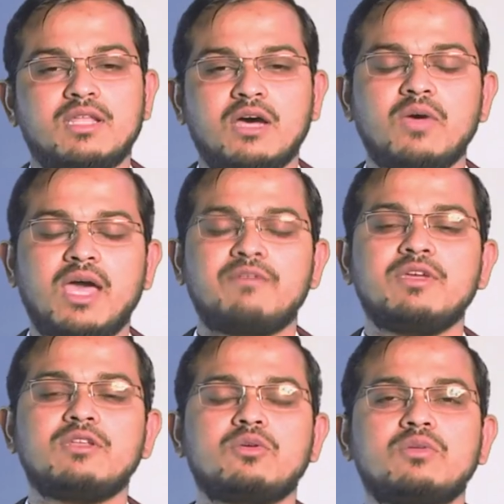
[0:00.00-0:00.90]
Now,
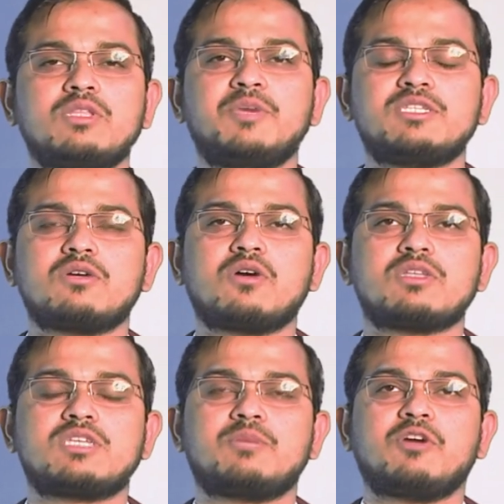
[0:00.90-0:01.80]
having known the basic
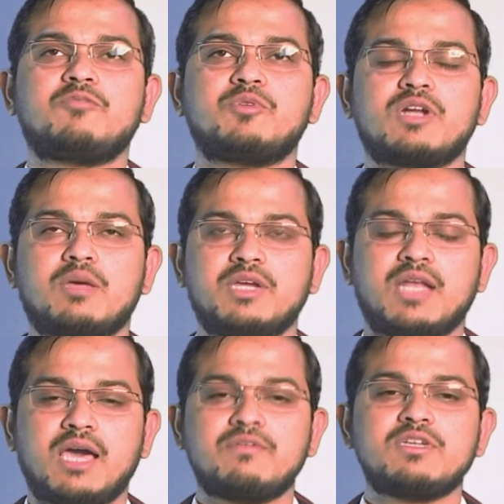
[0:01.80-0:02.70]
concept of programming
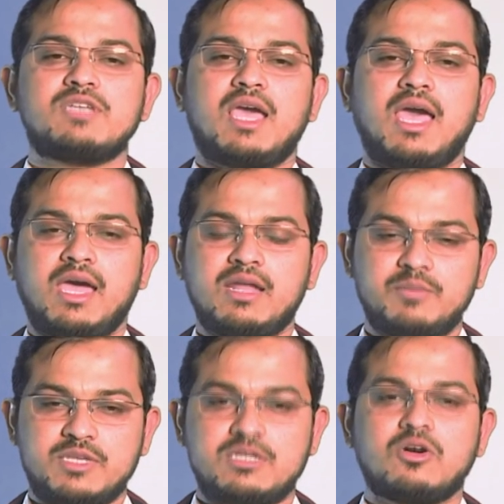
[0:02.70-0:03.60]
language and
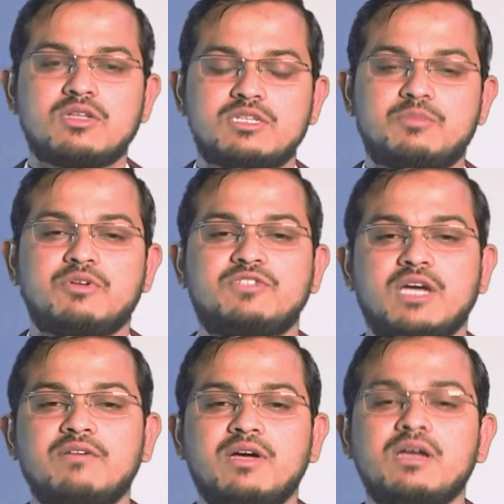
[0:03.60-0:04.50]
basic concept of
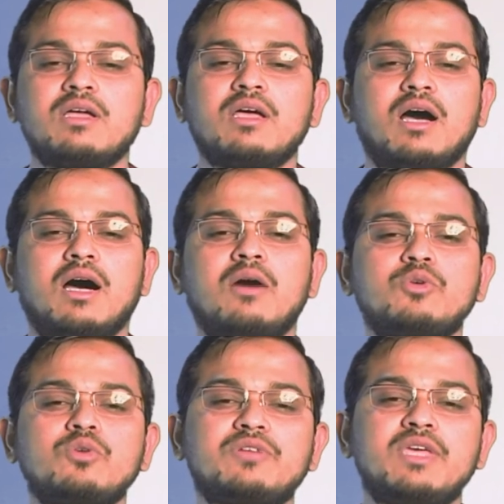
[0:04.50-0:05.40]
Java, how
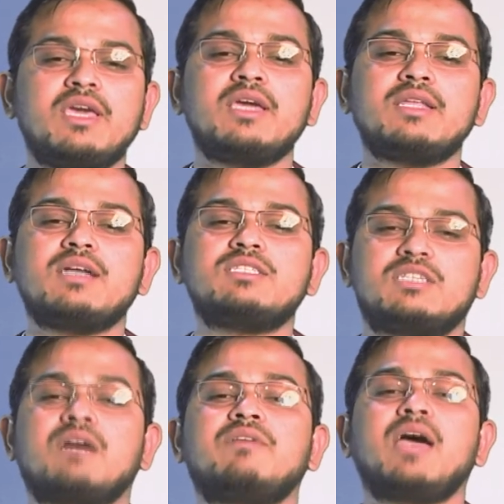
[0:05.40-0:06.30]
to create a
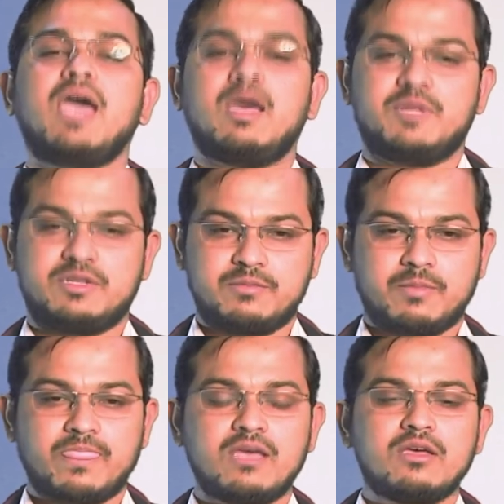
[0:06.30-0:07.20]
Java applet?
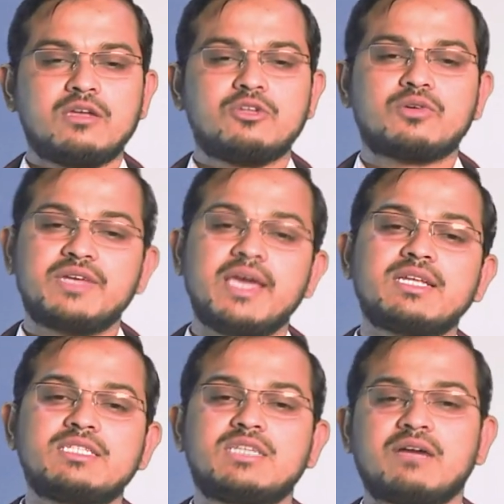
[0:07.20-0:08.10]
To create
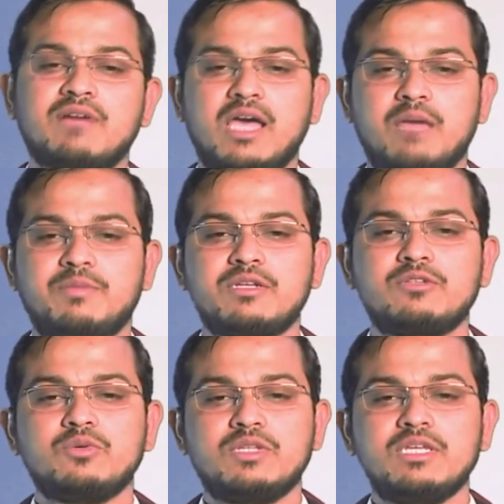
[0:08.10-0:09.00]
a Java applet,
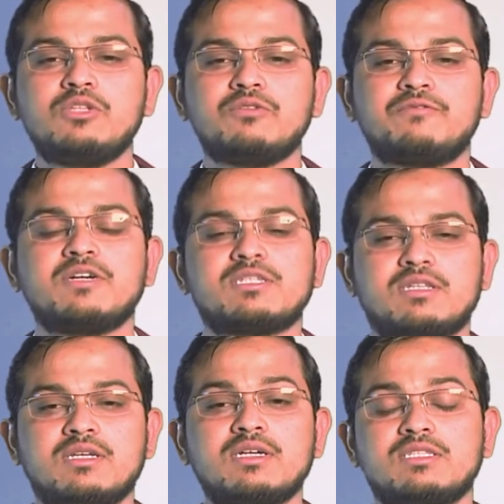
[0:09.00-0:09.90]
you need to first
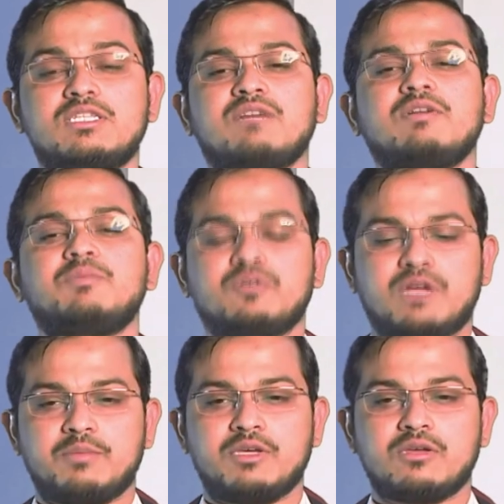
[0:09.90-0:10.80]
learn Java
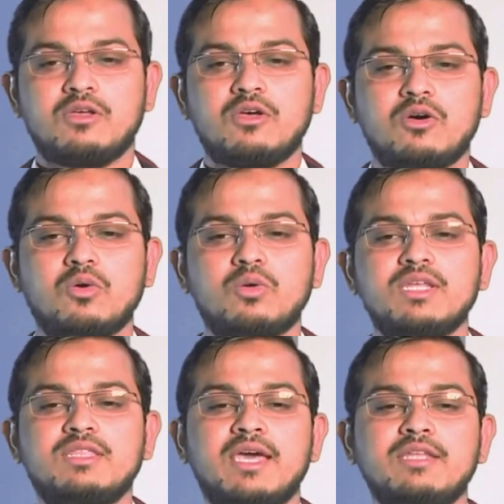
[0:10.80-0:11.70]
programming.
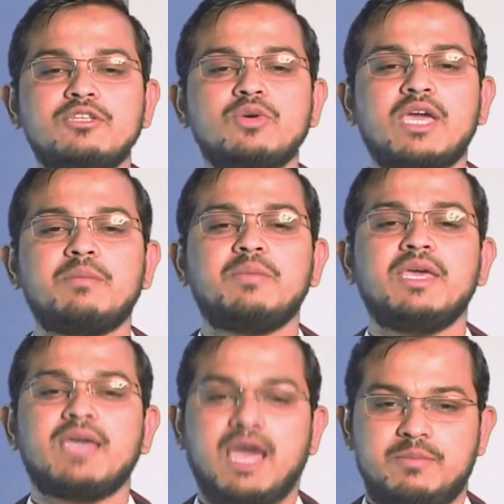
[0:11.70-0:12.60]
Only then you can
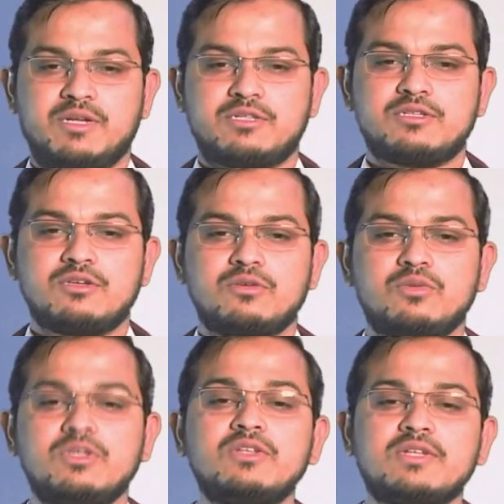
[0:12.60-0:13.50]
make applets. You
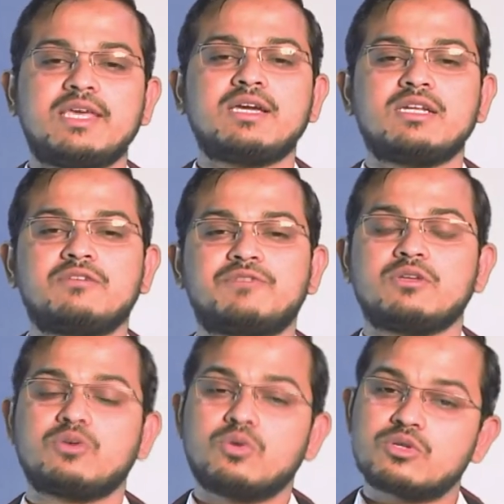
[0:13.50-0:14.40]
need to take a
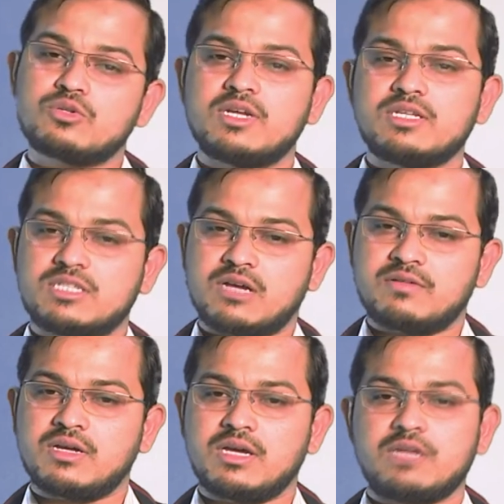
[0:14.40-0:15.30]
different course to learn
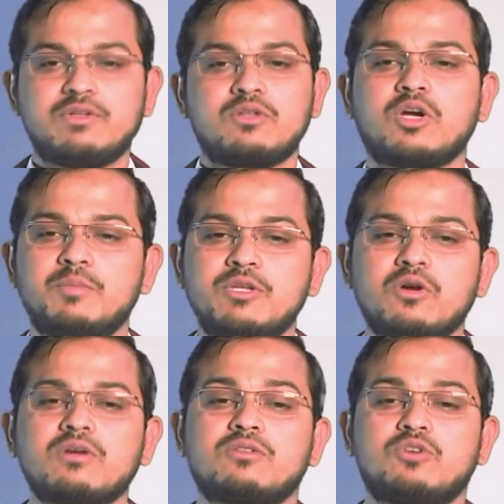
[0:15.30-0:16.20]
Java. It will not be
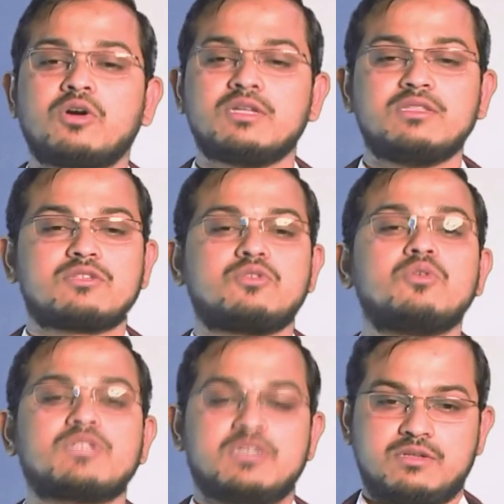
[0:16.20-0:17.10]
taught in this
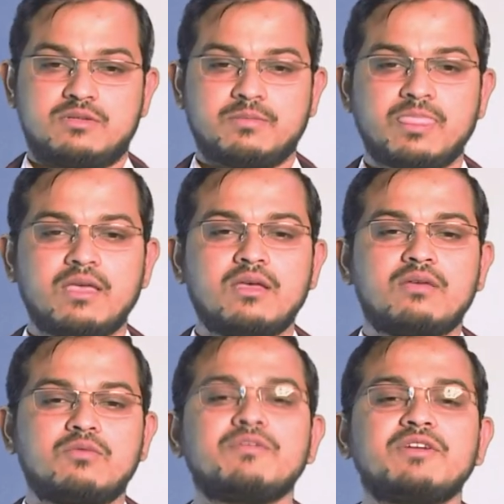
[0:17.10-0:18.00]
course here.
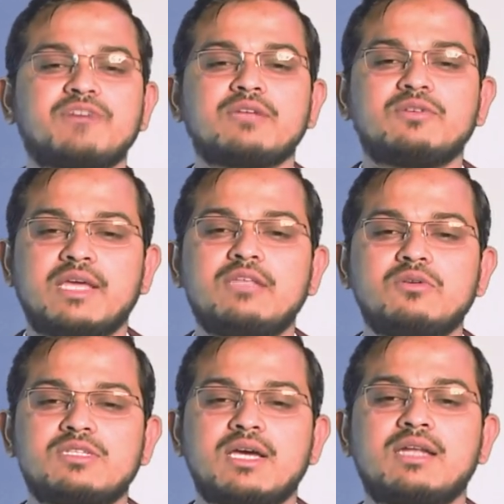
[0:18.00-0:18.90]
What we are trying to tell you
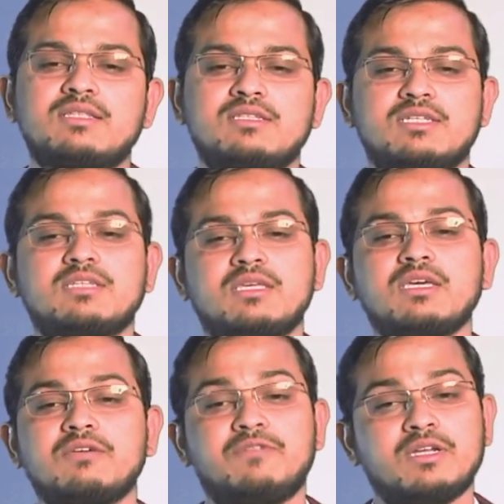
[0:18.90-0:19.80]
is that such a
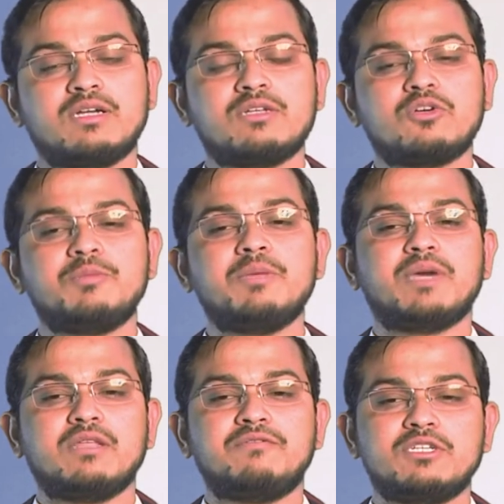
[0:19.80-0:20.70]
thing, if learned, could be
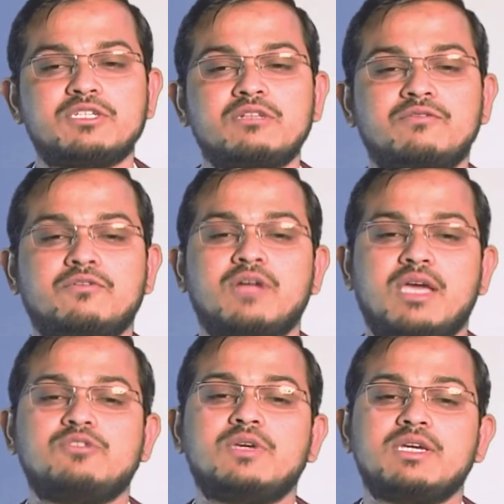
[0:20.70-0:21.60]
beneficial for
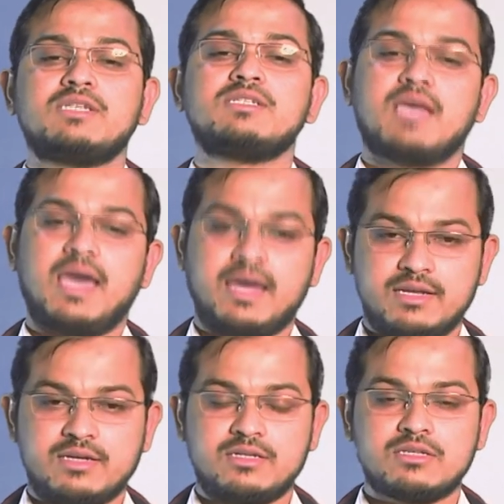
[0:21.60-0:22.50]
educators and
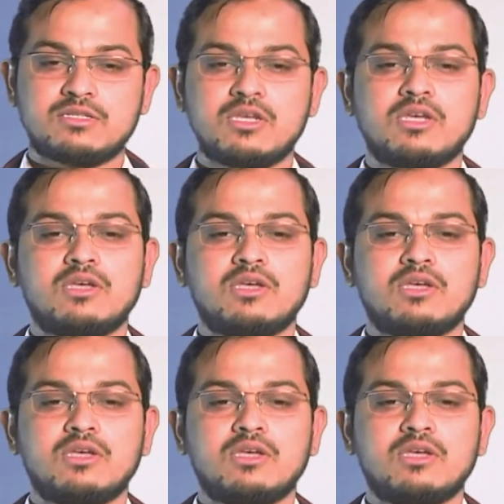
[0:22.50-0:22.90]
learners.